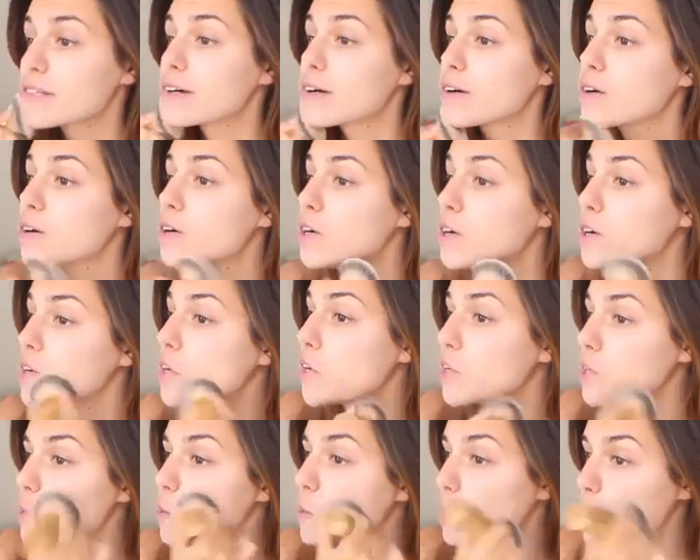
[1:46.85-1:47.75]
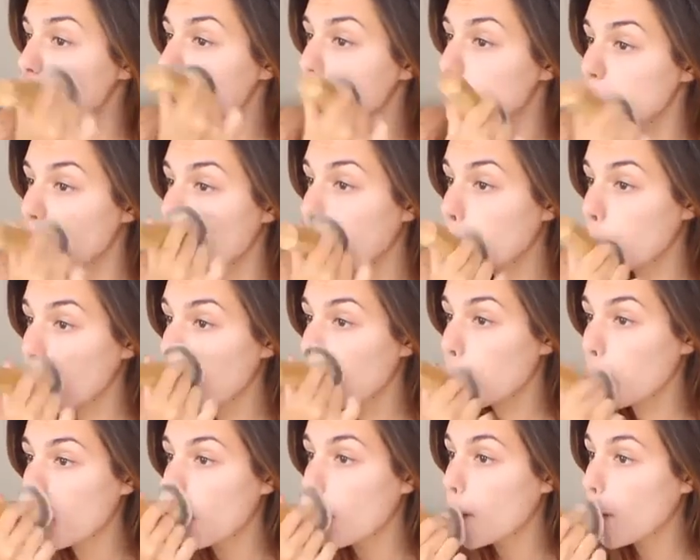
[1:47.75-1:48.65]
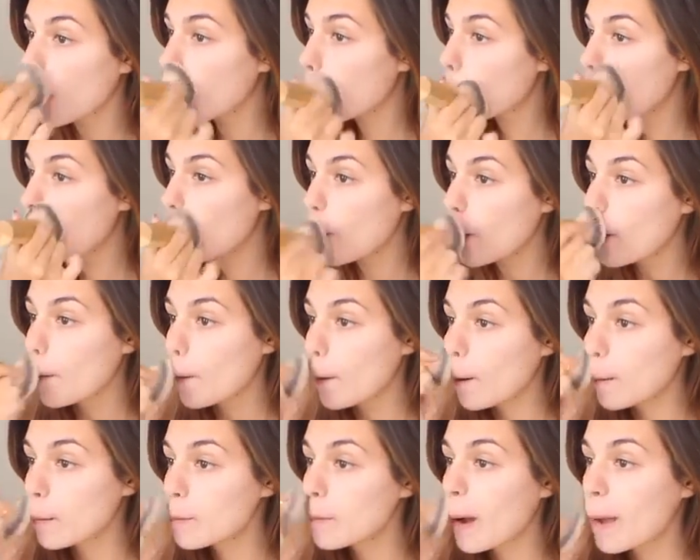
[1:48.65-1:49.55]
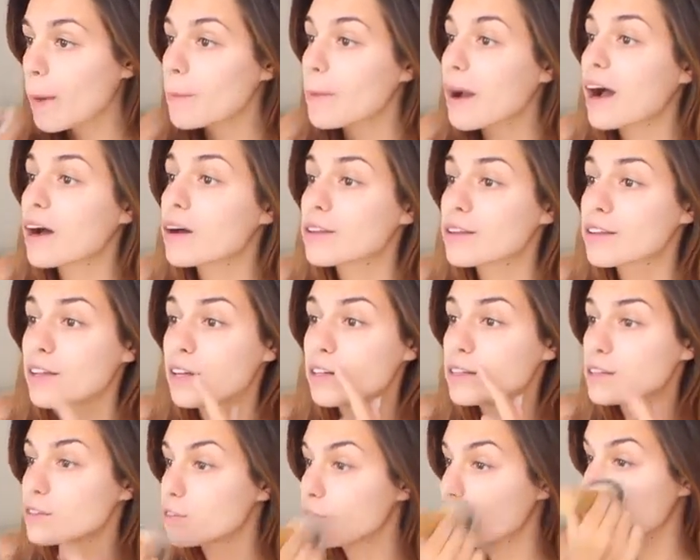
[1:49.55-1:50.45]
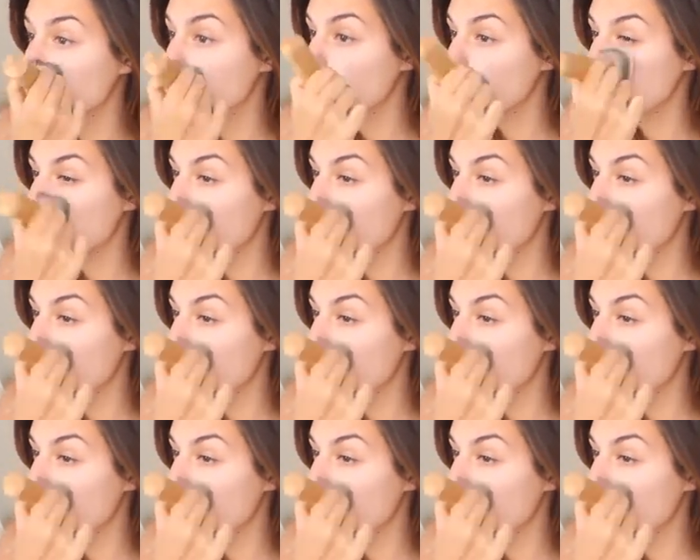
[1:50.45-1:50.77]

So try to blend this here around my mouth that is very